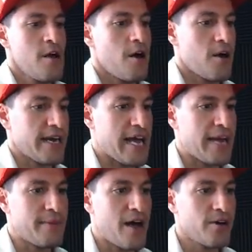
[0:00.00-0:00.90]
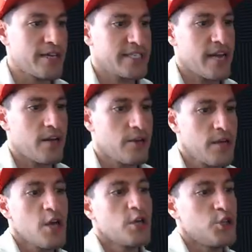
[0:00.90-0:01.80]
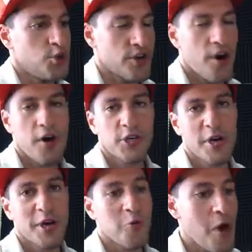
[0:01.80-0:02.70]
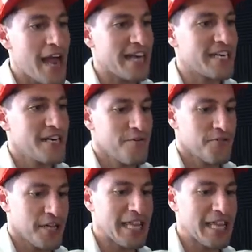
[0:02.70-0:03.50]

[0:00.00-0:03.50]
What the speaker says: All right, I'm now going to do the card trick right for the